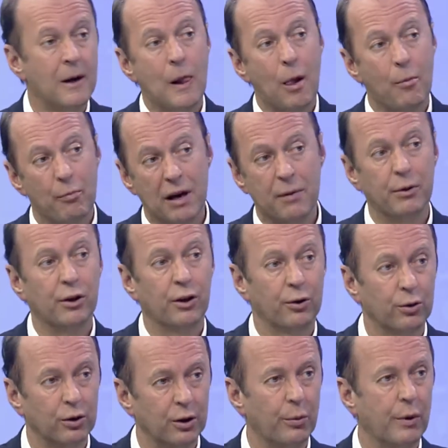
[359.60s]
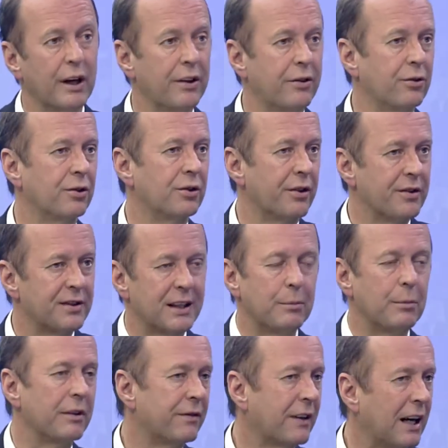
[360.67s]
Maybe not all the way through to the
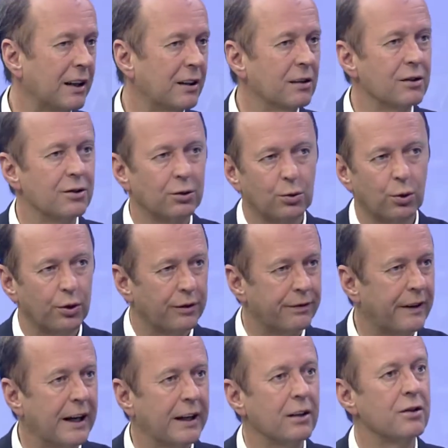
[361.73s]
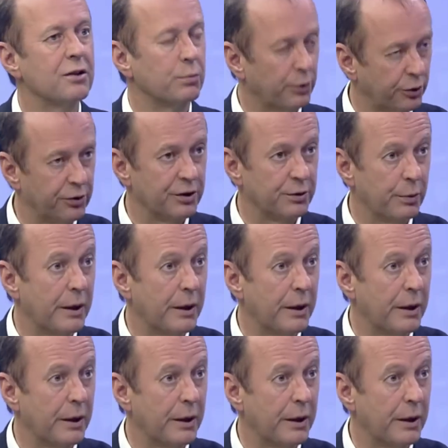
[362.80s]
semi-finals or quarterfinals, which is where